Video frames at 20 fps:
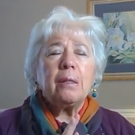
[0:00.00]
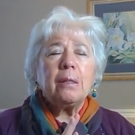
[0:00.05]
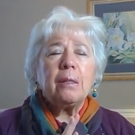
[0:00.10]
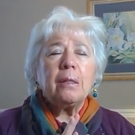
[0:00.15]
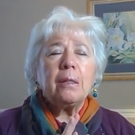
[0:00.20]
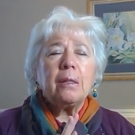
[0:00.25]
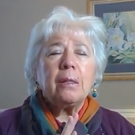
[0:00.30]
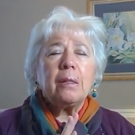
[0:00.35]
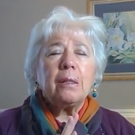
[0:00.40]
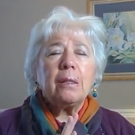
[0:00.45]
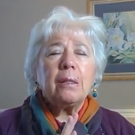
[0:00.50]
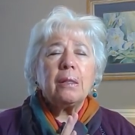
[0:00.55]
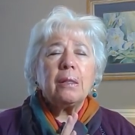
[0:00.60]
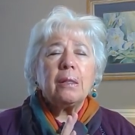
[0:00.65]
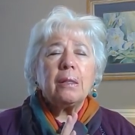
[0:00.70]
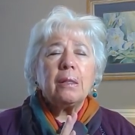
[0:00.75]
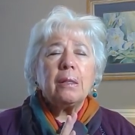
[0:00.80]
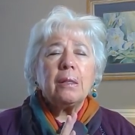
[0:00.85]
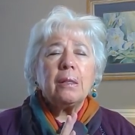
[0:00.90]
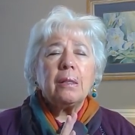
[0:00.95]

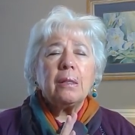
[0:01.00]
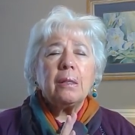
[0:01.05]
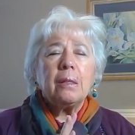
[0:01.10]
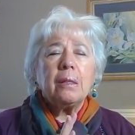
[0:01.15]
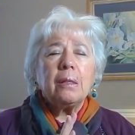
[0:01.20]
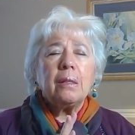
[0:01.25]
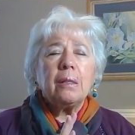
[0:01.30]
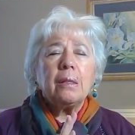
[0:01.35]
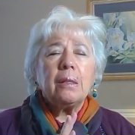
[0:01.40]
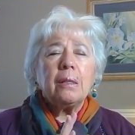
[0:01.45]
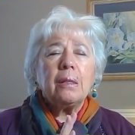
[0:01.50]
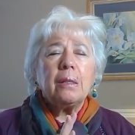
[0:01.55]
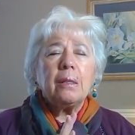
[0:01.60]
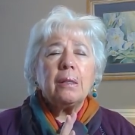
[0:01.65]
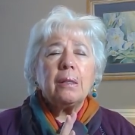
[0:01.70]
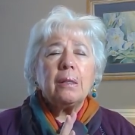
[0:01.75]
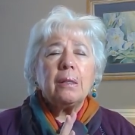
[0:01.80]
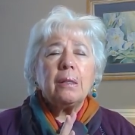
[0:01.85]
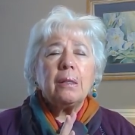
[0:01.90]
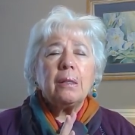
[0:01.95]

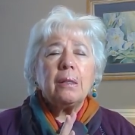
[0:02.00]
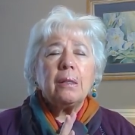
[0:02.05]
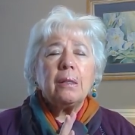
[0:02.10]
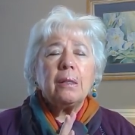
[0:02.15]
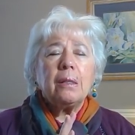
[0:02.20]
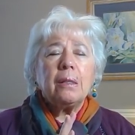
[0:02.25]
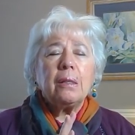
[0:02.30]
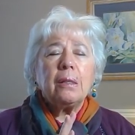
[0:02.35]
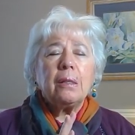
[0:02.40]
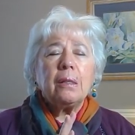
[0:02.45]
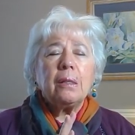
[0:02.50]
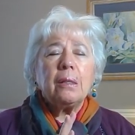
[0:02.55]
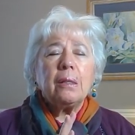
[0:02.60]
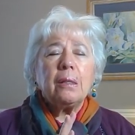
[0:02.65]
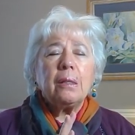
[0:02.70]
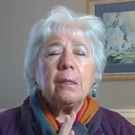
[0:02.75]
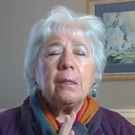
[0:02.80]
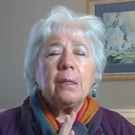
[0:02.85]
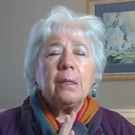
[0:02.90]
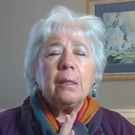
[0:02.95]

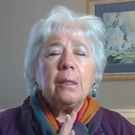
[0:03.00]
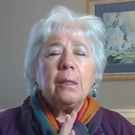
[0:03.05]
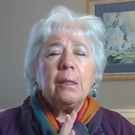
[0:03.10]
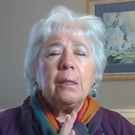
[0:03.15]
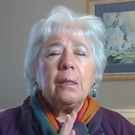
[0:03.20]
Nobody speaks.